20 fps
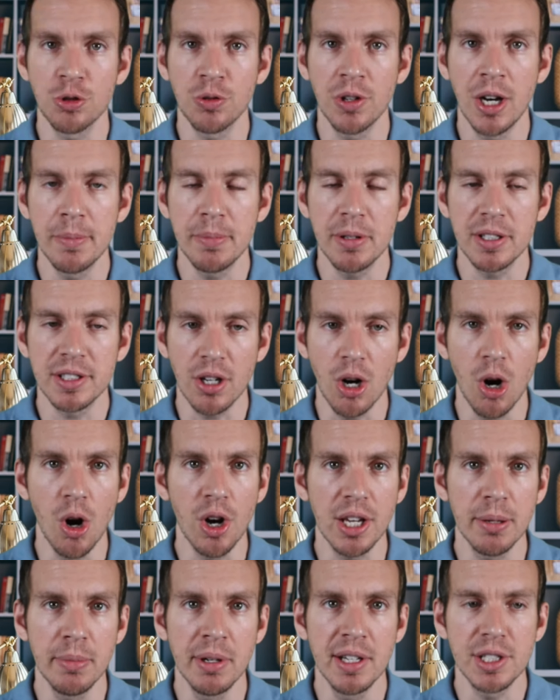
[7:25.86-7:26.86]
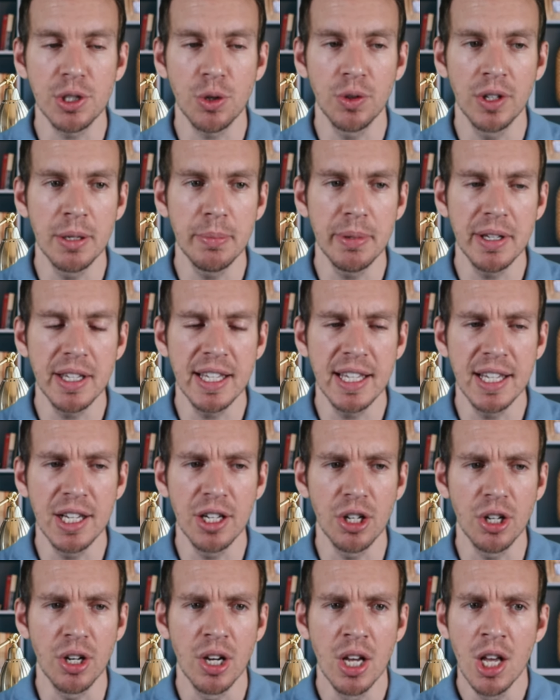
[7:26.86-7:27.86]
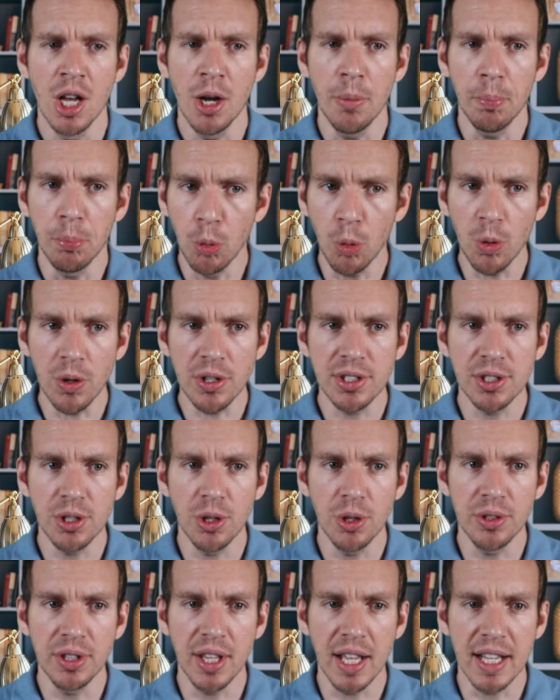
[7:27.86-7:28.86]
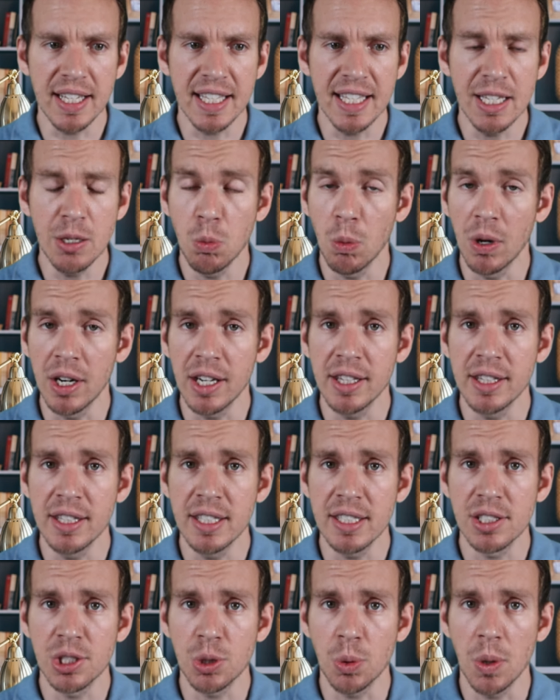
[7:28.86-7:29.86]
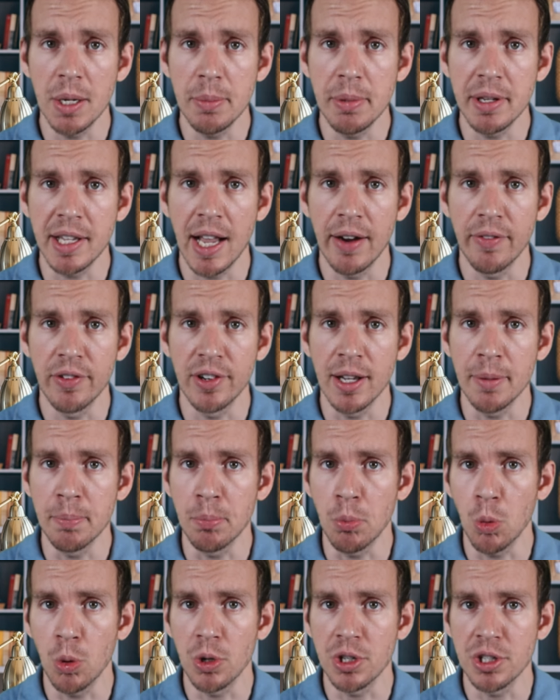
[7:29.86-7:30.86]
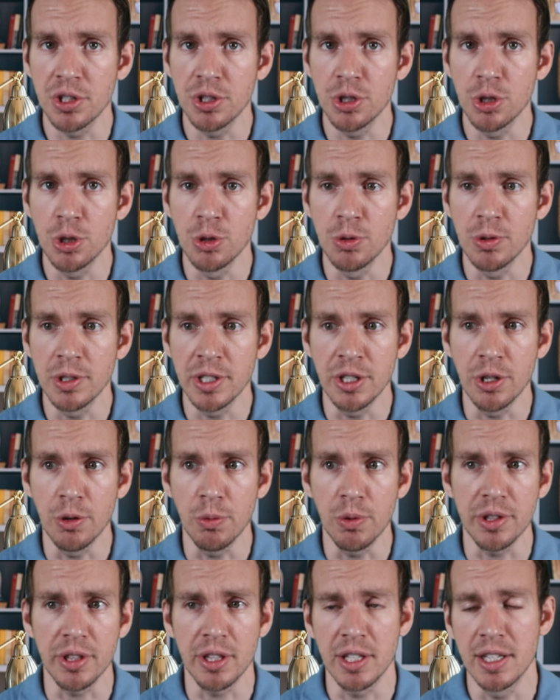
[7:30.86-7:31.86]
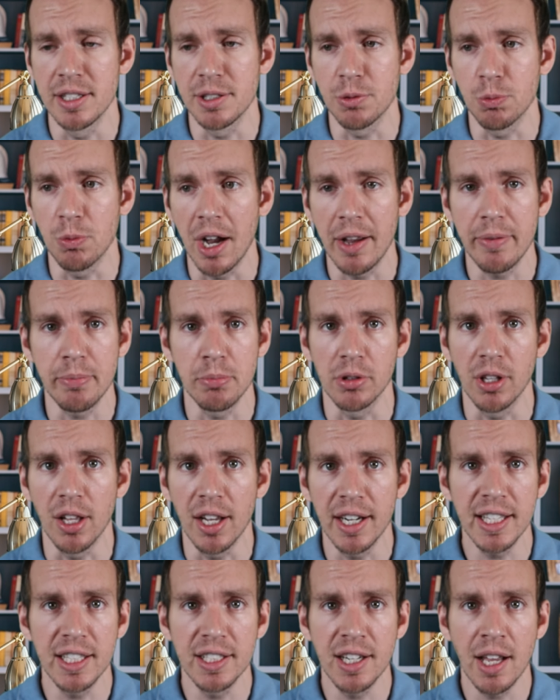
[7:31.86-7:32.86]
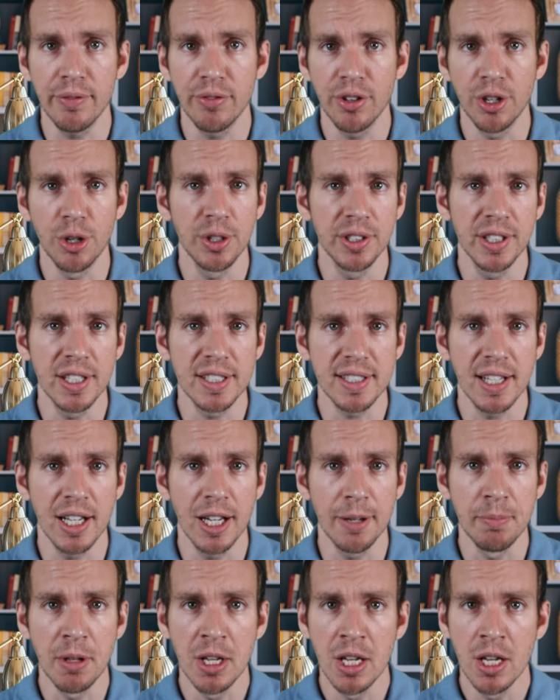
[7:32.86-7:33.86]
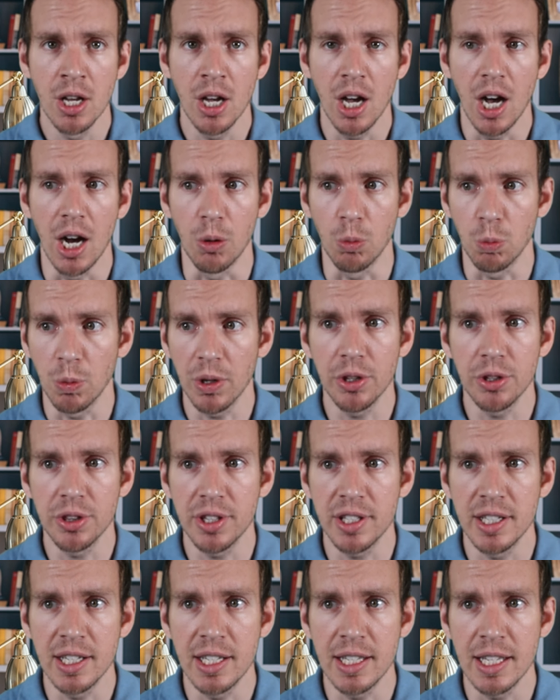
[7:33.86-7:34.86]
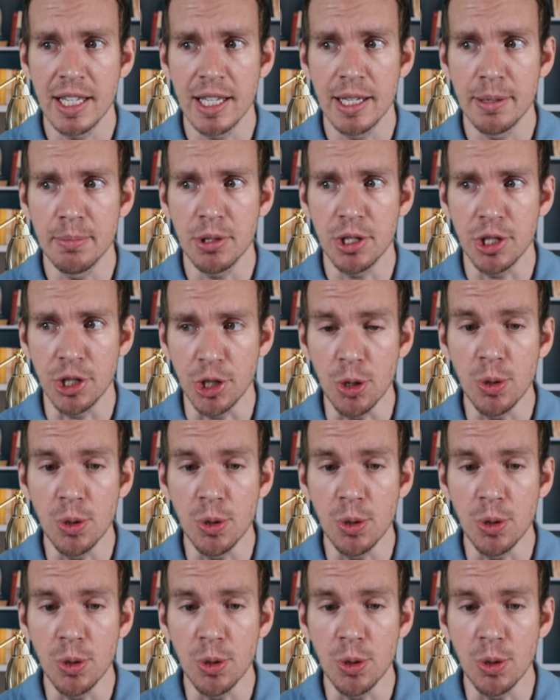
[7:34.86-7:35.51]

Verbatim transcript: Trump's argument is going to be here more so that he wanted this story to be covered up, more to do, with his wife Melania not figuring this out, rather than him